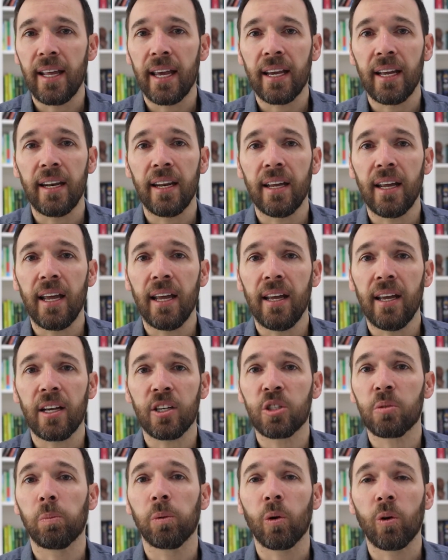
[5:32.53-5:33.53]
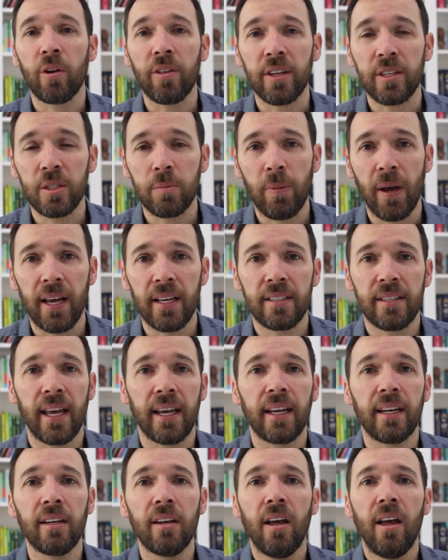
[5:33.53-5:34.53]
They can explore this space. They
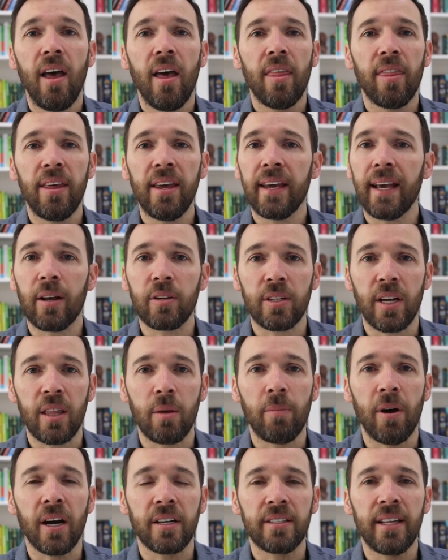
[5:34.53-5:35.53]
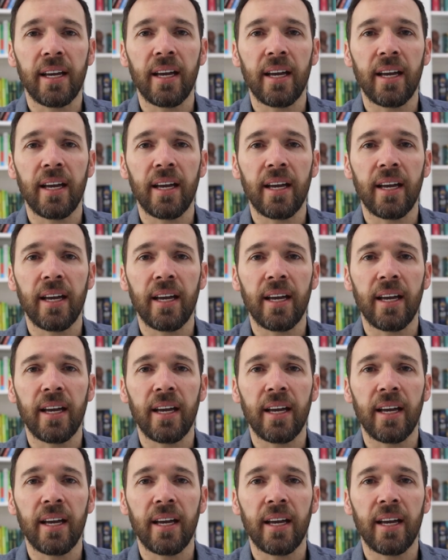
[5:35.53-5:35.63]
can think outside the box.